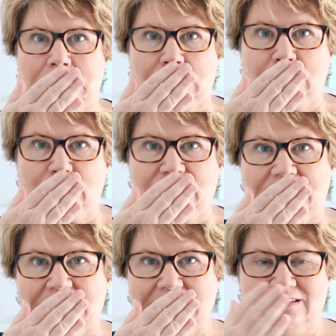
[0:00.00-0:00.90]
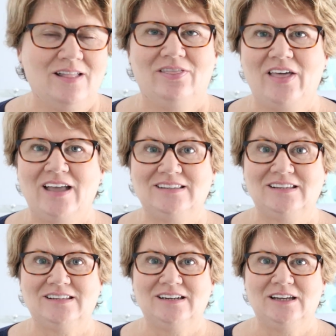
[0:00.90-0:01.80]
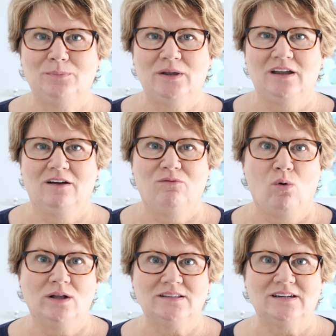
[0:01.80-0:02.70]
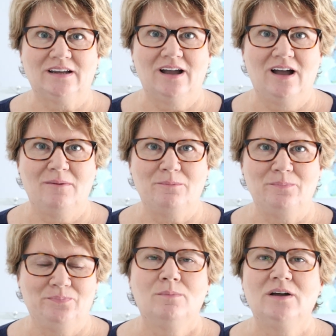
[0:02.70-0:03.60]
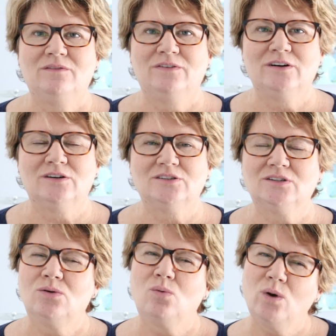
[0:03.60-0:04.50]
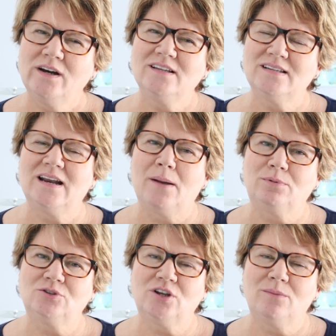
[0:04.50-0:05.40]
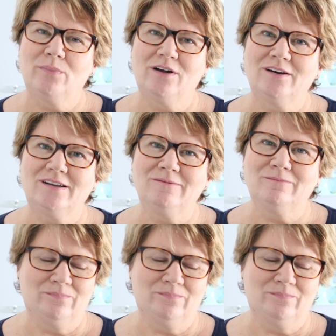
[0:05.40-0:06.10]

Oops. That's a sneak peek of what's to come. But first, what is an apple-shaped body?